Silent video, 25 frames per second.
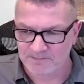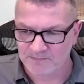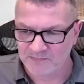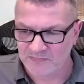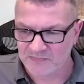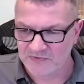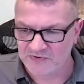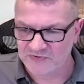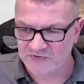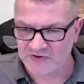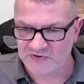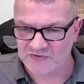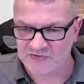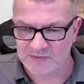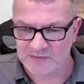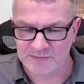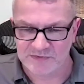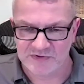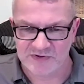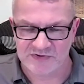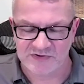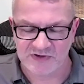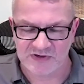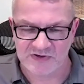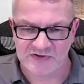system
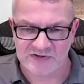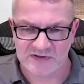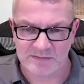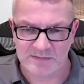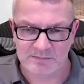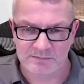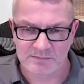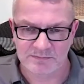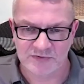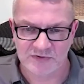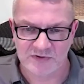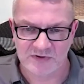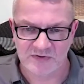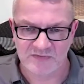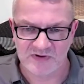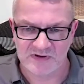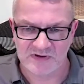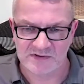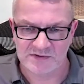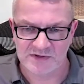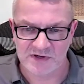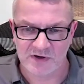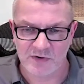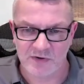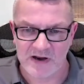to system sort of
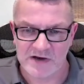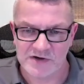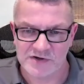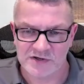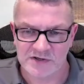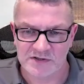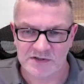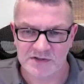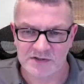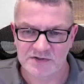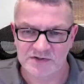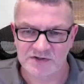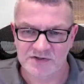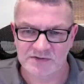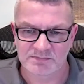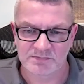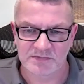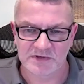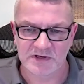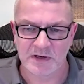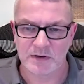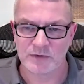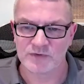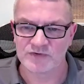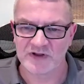integrations,
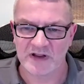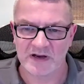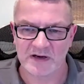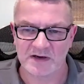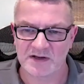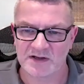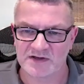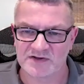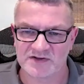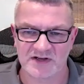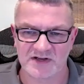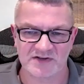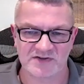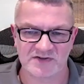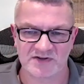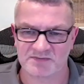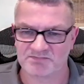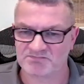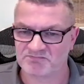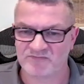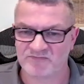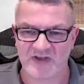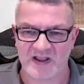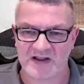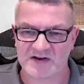use it as it's
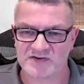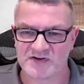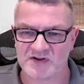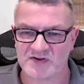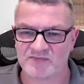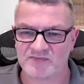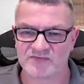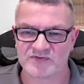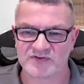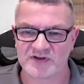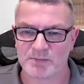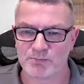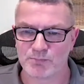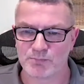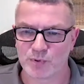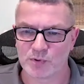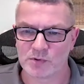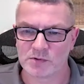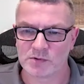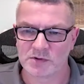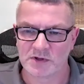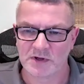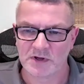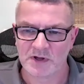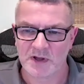effective,
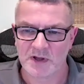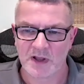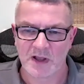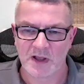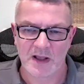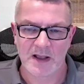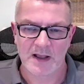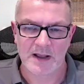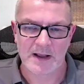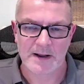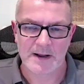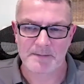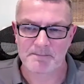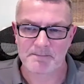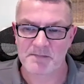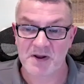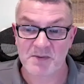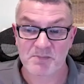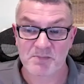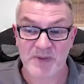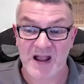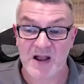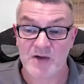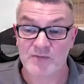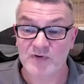simple, and
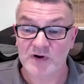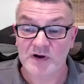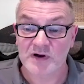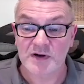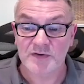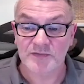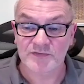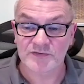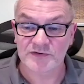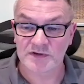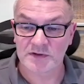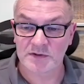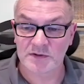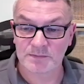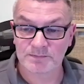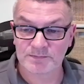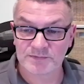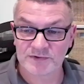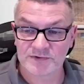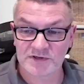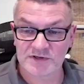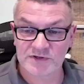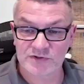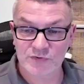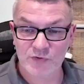powerful enough to
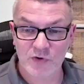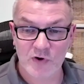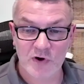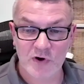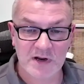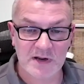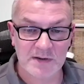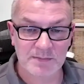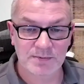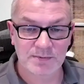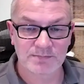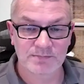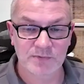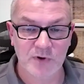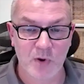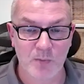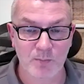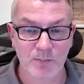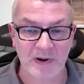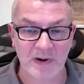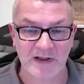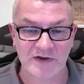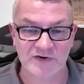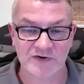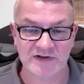describe
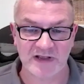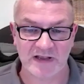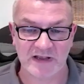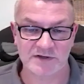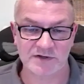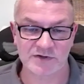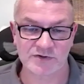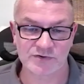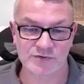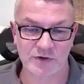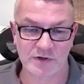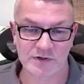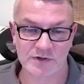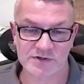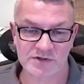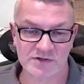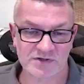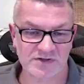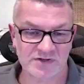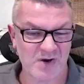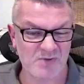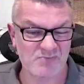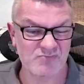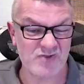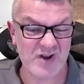complex data structures.
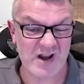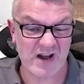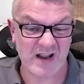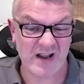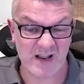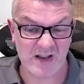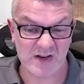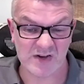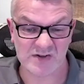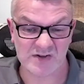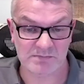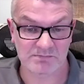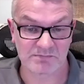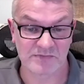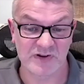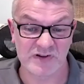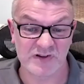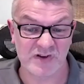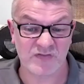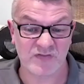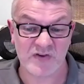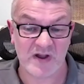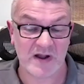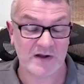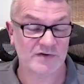So it really is the de
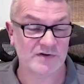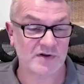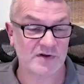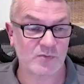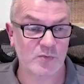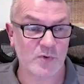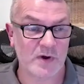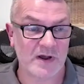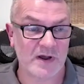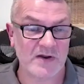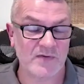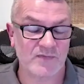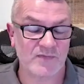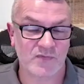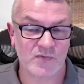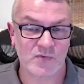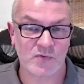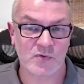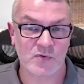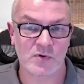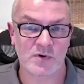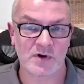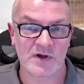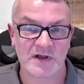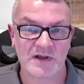facto way
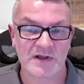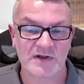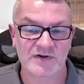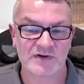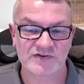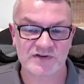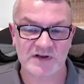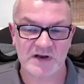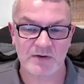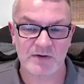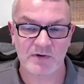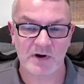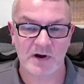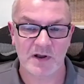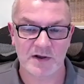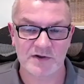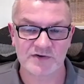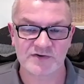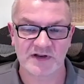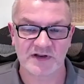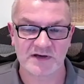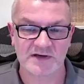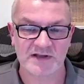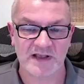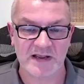for
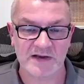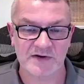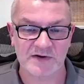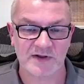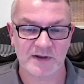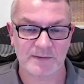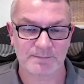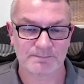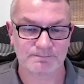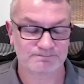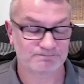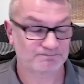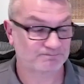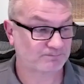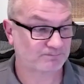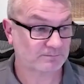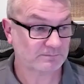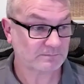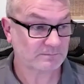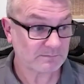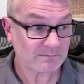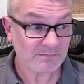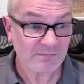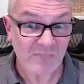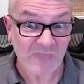serializing data.
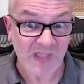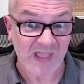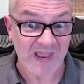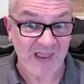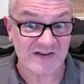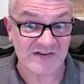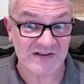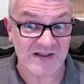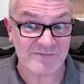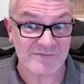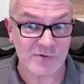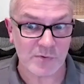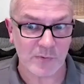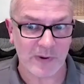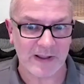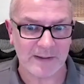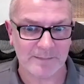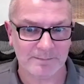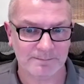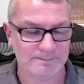It's everywhere.